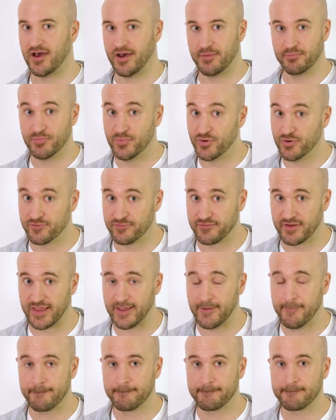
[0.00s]
a
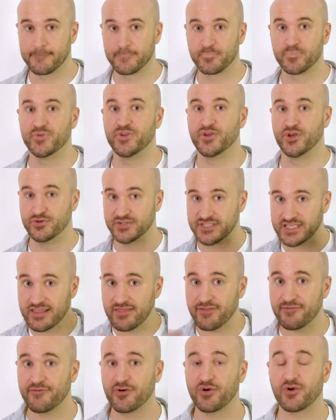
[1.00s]
movie
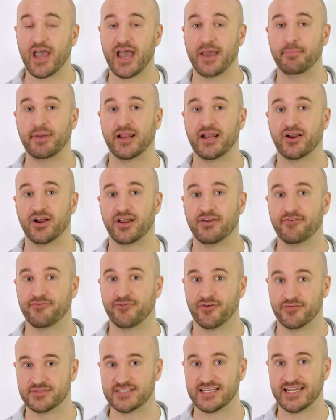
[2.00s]
using the vocabulary
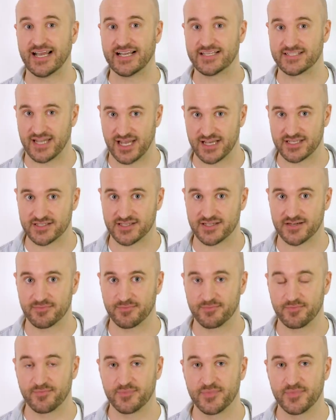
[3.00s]
from today's lesson.